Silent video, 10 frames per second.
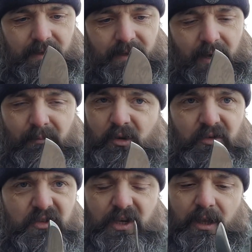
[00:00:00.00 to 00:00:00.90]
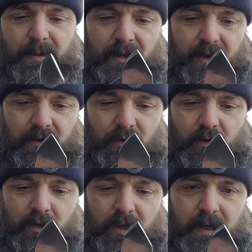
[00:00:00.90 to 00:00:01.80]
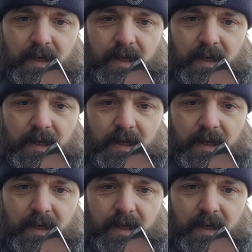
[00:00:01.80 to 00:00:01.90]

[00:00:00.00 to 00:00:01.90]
that I'm not concerned about that at all.